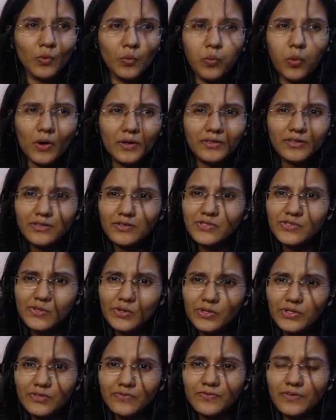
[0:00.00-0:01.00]
want to
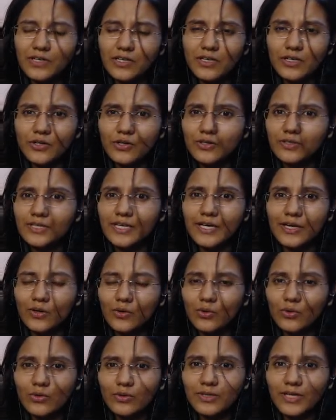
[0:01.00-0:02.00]
sort of learn on their
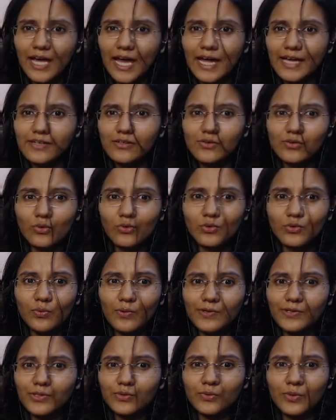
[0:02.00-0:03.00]
own and don't
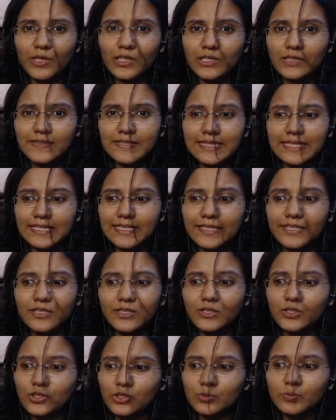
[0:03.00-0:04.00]
want to work with a
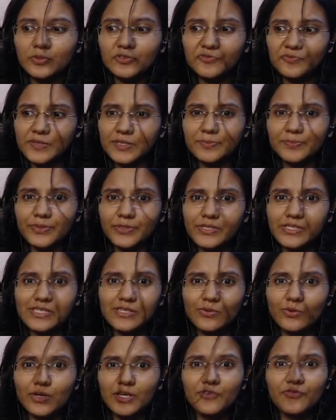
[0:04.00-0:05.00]
group of people.
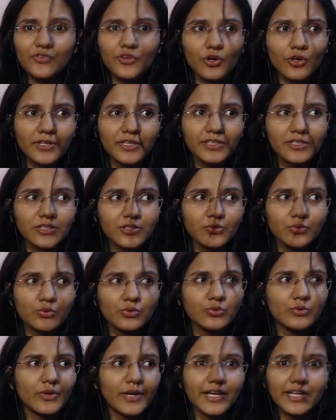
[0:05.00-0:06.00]
So if you're
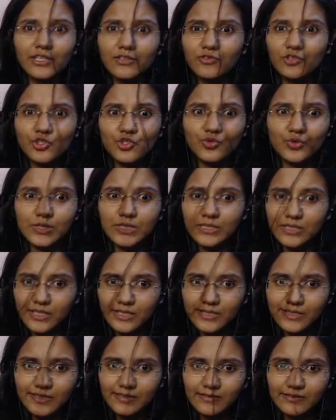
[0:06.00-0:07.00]
into individual
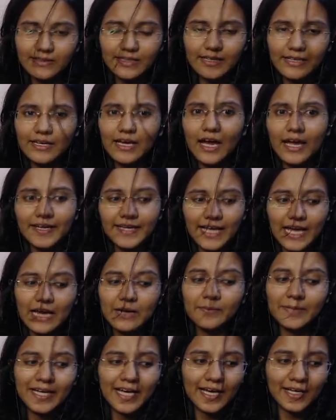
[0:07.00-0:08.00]
learning, then
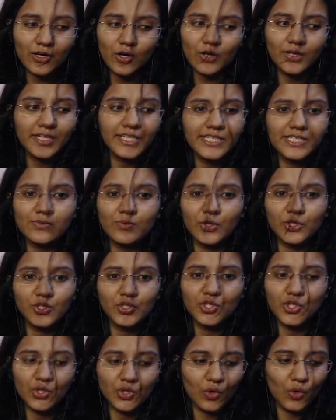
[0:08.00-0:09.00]
Unacademy Iconic is what you
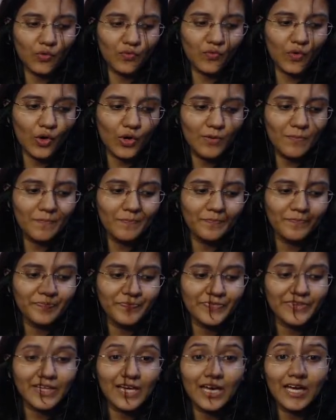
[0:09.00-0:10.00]
should go for.
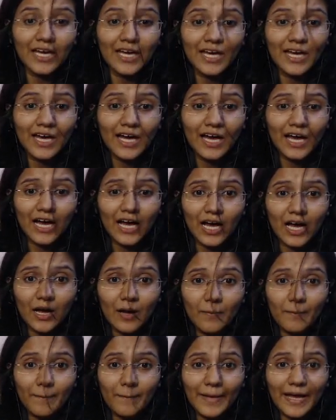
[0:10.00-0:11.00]

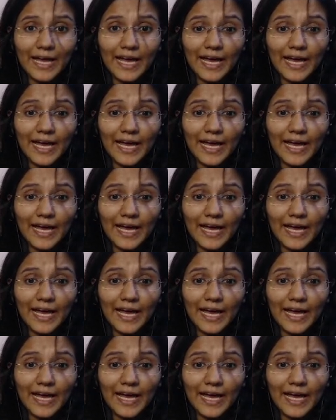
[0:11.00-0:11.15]
And